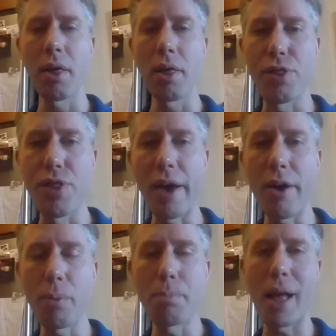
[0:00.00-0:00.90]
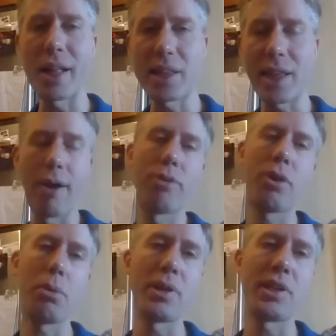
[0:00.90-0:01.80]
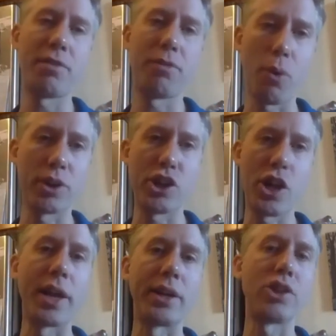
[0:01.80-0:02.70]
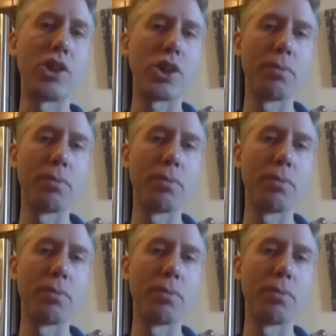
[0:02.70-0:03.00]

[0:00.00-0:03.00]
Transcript: their best arguments for change.